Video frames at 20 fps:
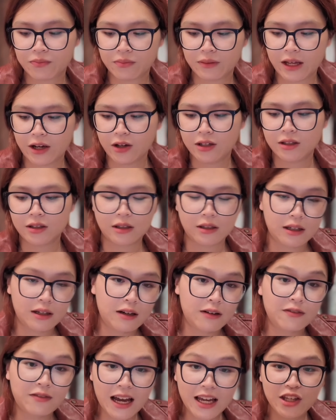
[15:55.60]
they're gonna
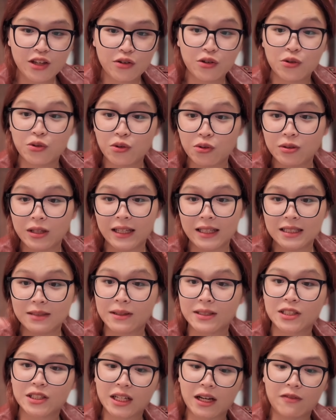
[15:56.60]
find you, you know that this
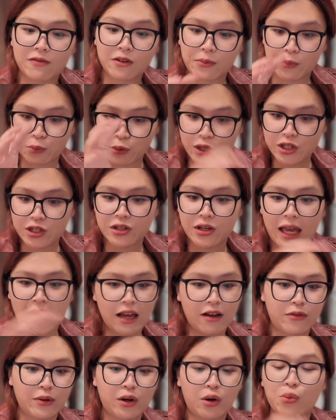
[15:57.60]
message comes from which
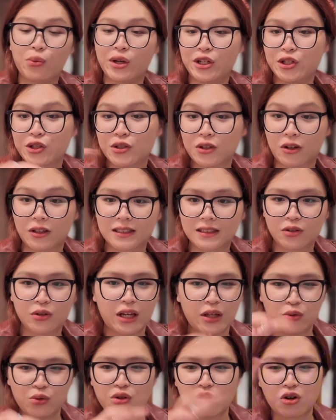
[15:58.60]
area or which source, so you
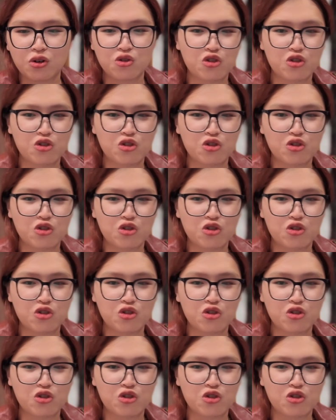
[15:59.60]
can do your